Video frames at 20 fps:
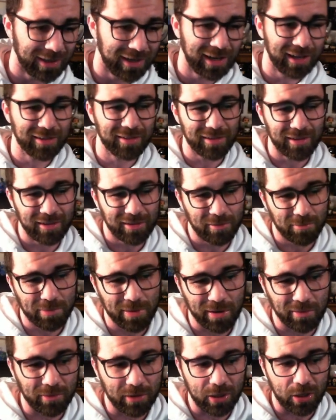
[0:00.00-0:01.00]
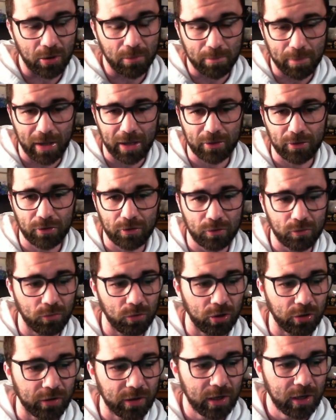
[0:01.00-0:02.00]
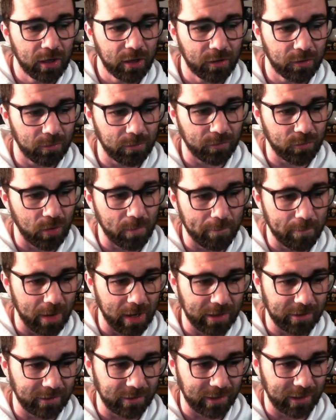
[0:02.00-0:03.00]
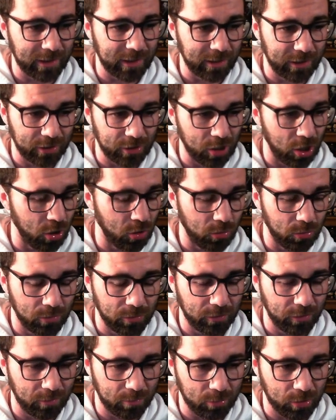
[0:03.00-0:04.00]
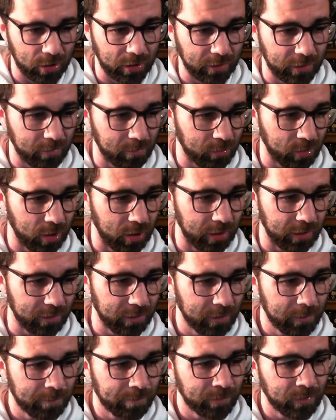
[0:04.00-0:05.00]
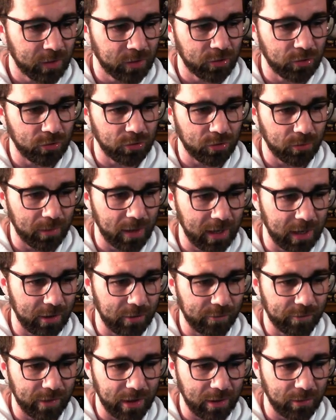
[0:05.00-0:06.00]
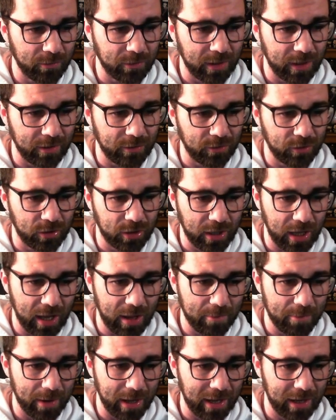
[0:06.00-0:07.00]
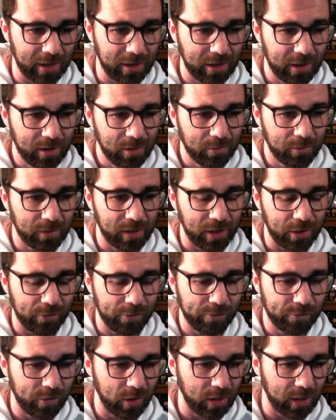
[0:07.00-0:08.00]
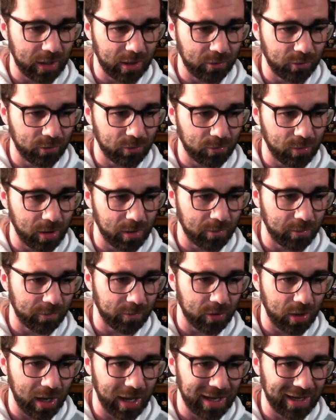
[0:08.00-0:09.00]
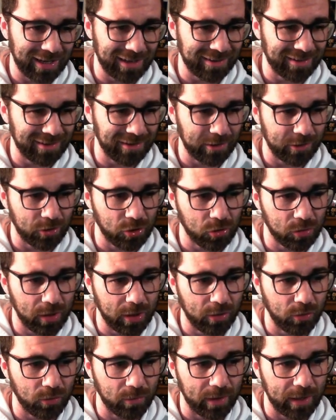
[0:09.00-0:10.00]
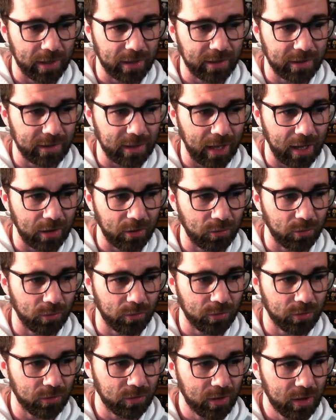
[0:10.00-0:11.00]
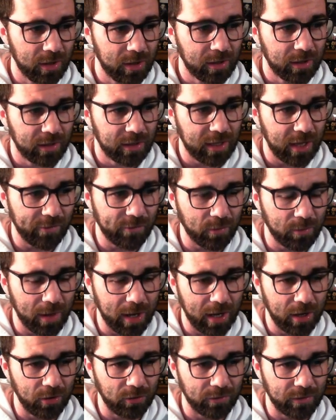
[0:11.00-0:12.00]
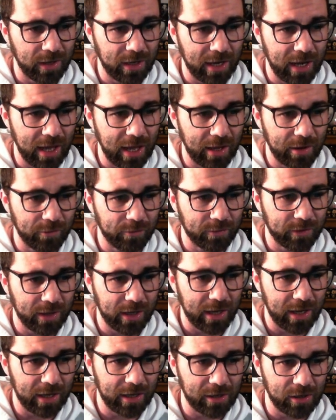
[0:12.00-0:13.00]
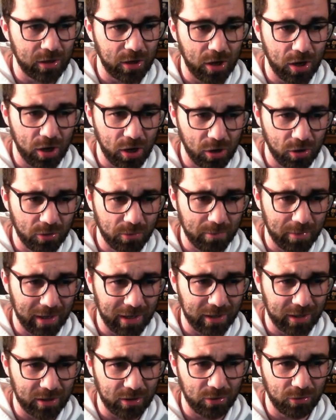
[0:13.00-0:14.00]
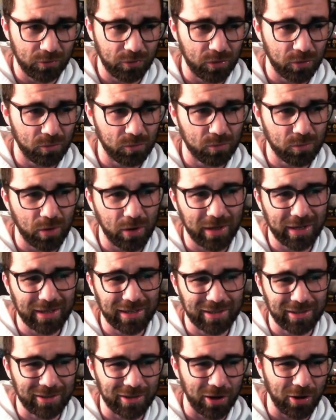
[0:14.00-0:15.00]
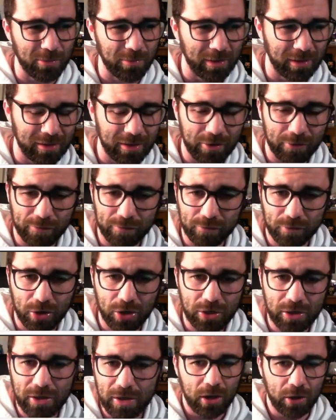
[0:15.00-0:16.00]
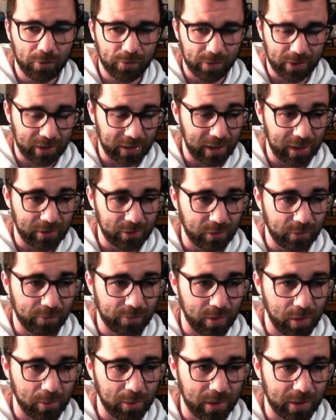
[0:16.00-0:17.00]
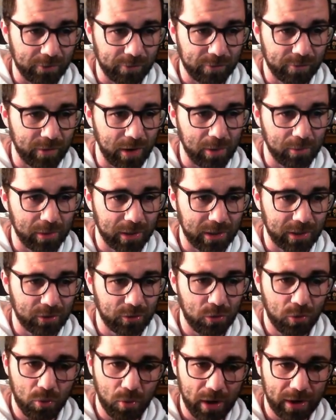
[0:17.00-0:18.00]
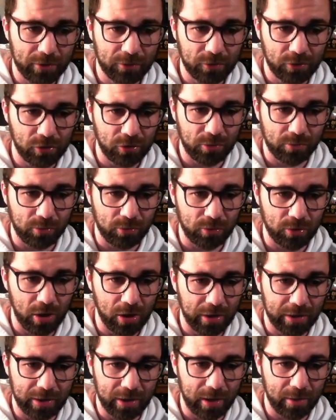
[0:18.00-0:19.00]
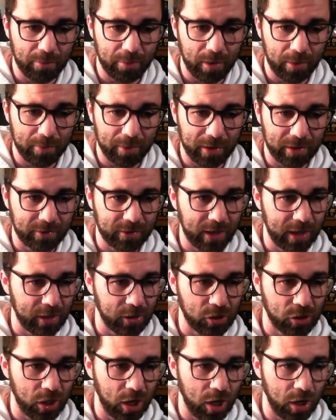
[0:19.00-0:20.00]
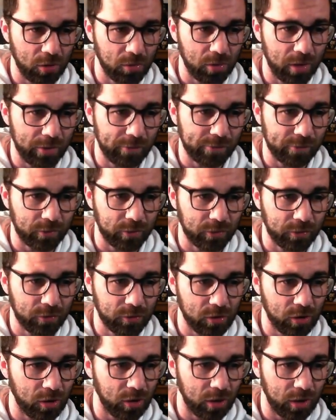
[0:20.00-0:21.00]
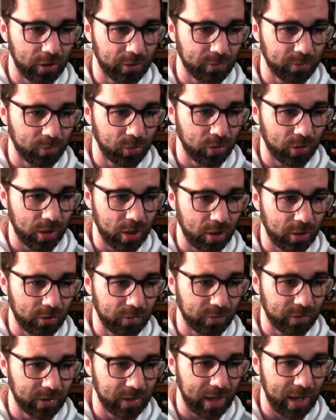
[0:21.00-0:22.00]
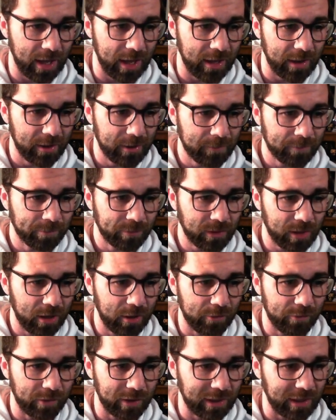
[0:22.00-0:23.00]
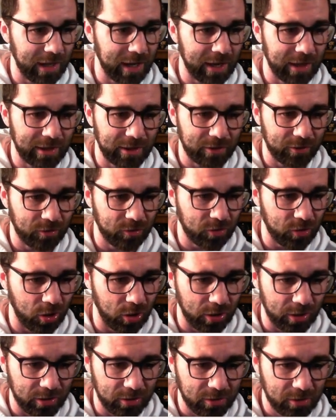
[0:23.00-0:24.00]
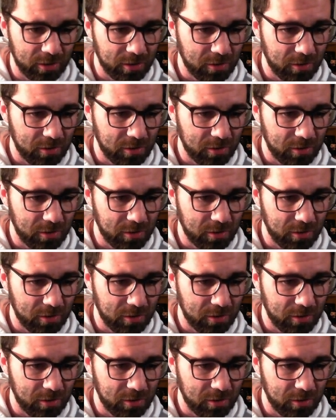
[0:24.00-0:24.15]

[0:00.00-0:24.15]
This is apparently our best squad. So we've got Mendy in goal, surprise surprise, Cucurella, Valdez, Kabak. We then got Funk out on the right. We've got Egerstein, Traore, Naos, Cavarat on the left, Akahomak on the right, and Gomez up front. I think that's a very, very questionable lineup. I mean, Techahoa for a start I'd want over there. I think Egerstein,